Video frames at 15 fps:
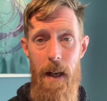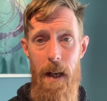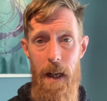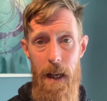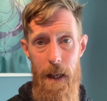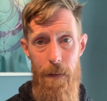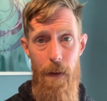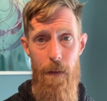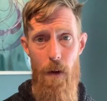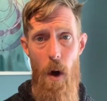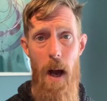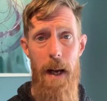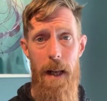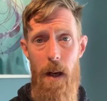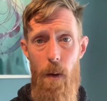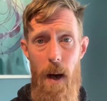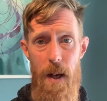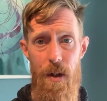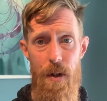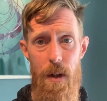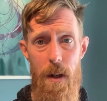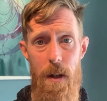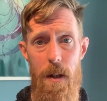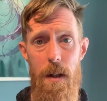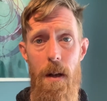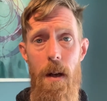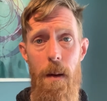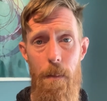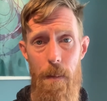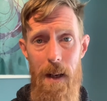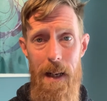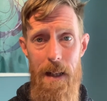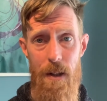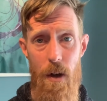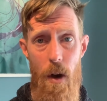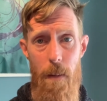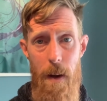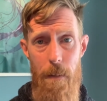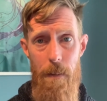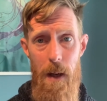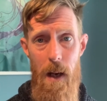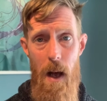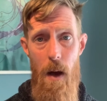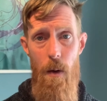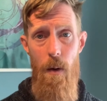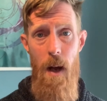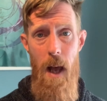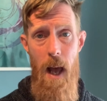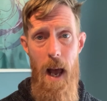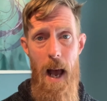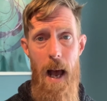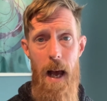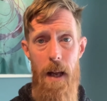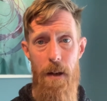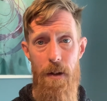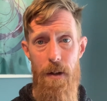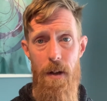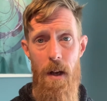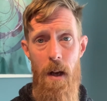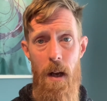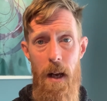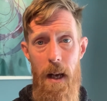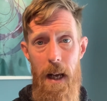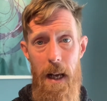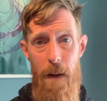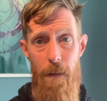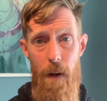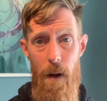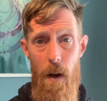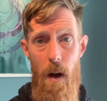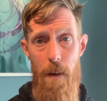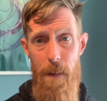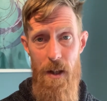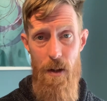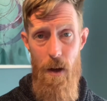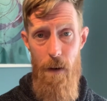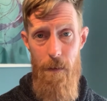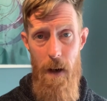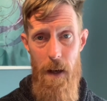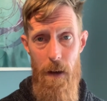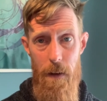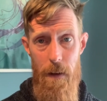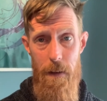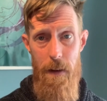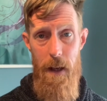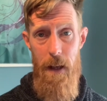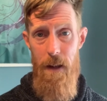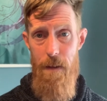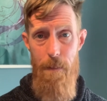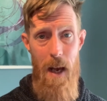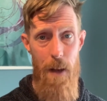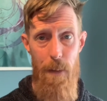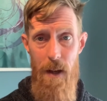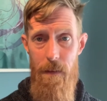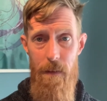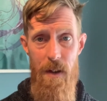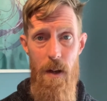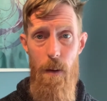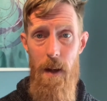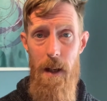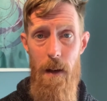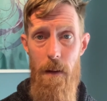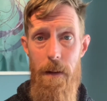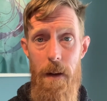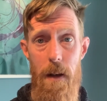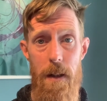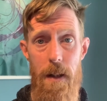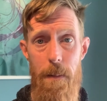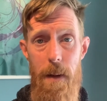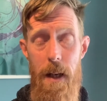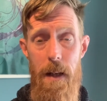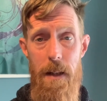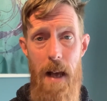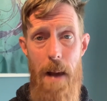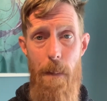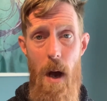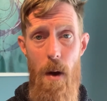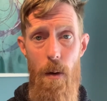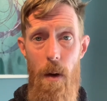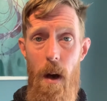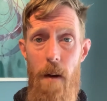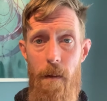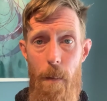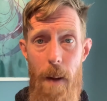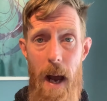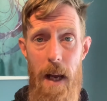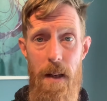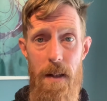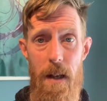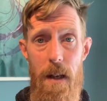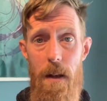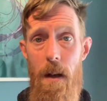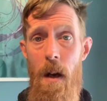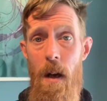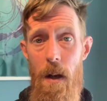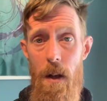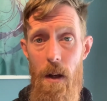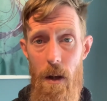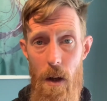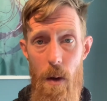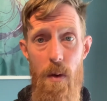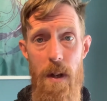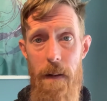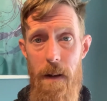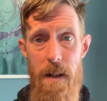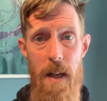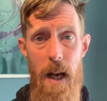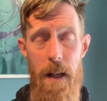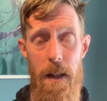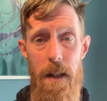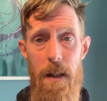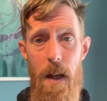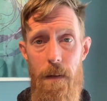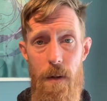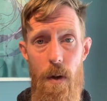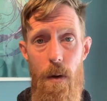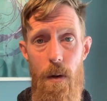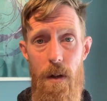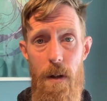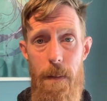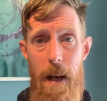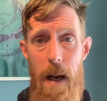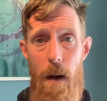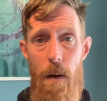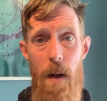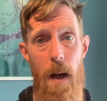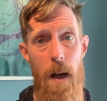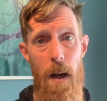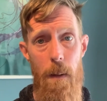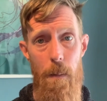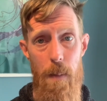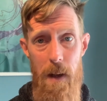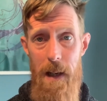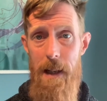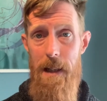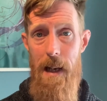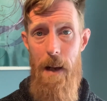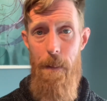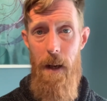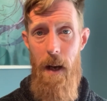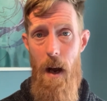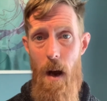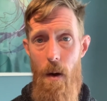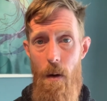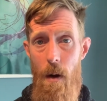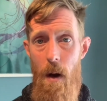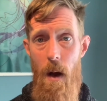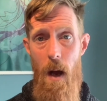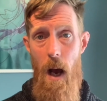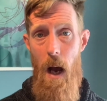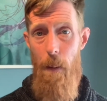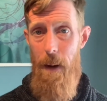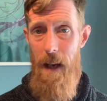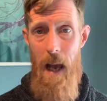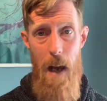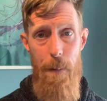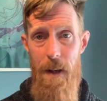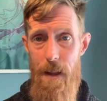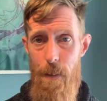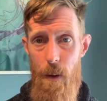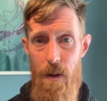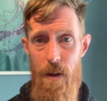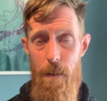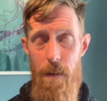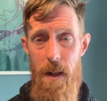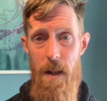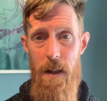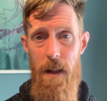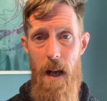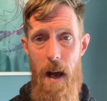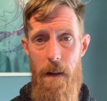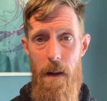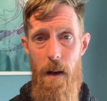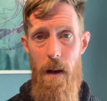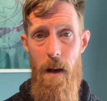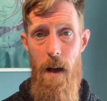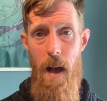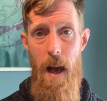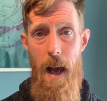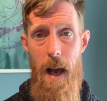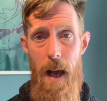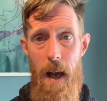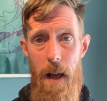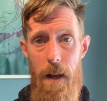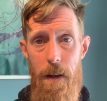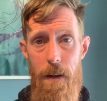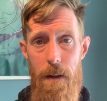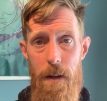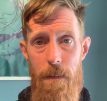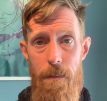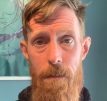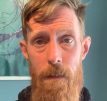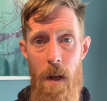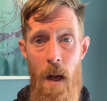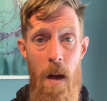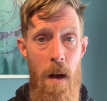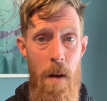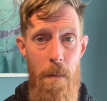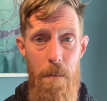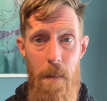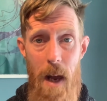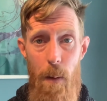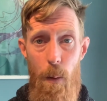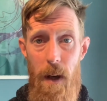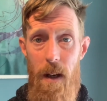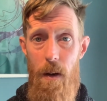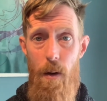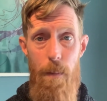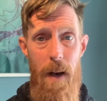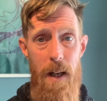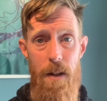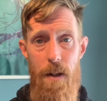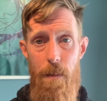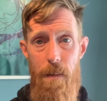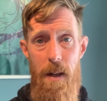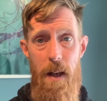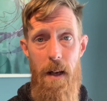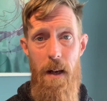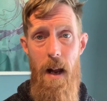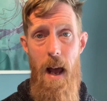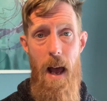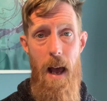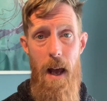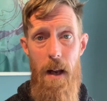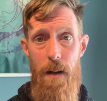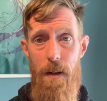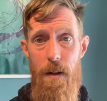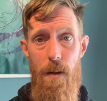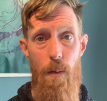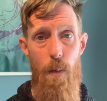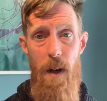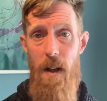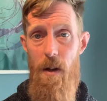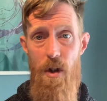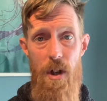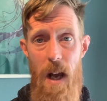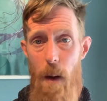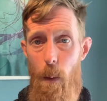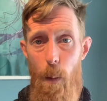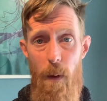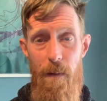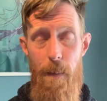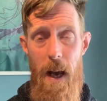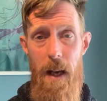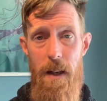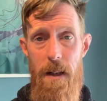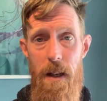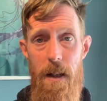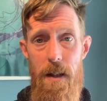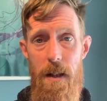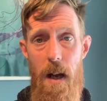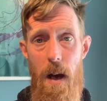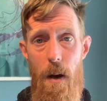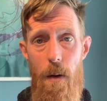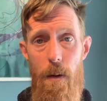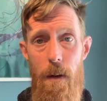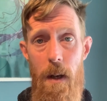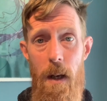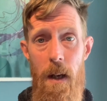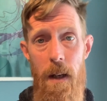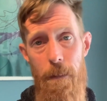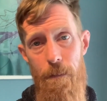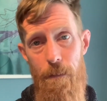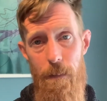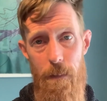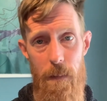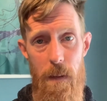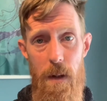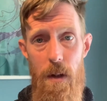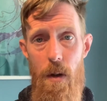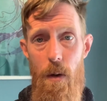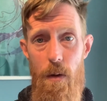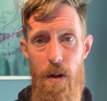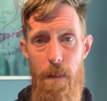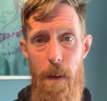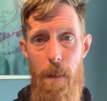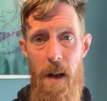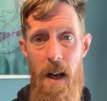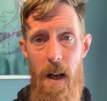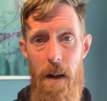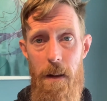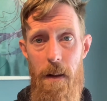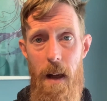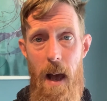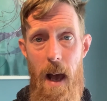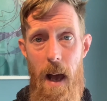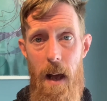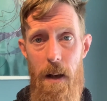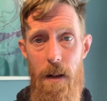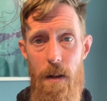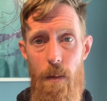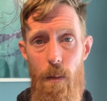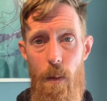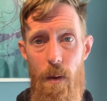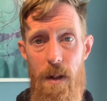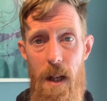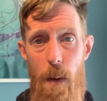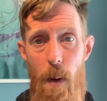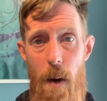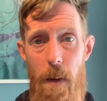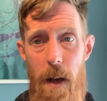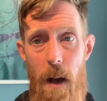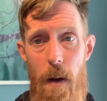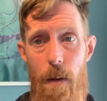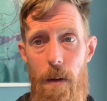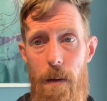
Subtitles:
If you've got any questions, please comment below, and if you'd like me to cover any other things, maybe even do a little 30-minute demo of a painting using the techniques I've talked about, please let me know. I'll be happy to put something together, and maybe we can all paint something and we can share what we've painted. So talk to me beneath and we'll see where we go.